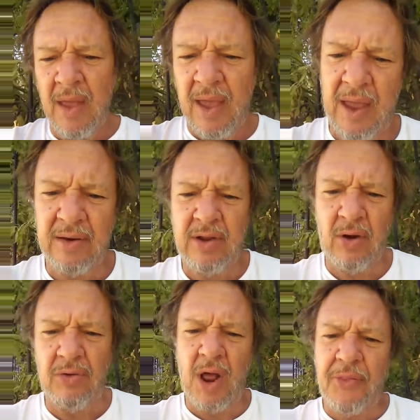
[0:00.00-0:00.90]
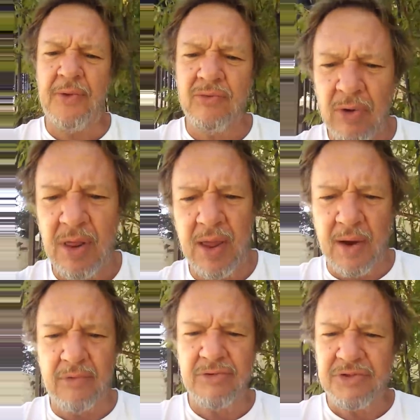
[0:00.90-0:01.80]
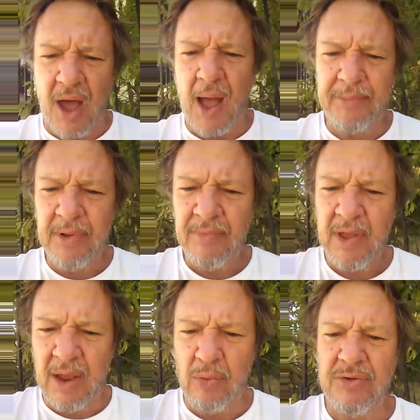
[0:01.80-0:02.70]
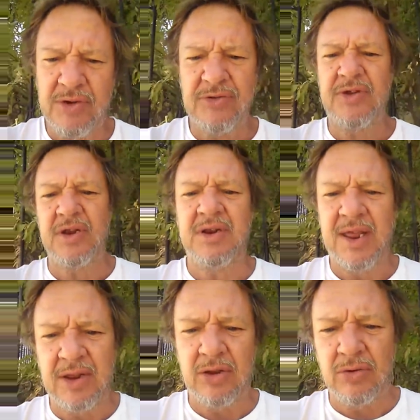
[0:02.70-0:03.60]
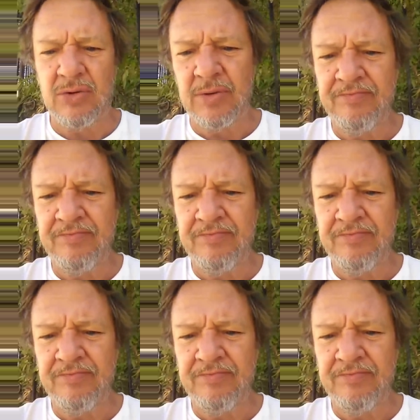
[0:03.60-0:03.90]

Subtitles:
And nothing really ever stopped. It was just continued.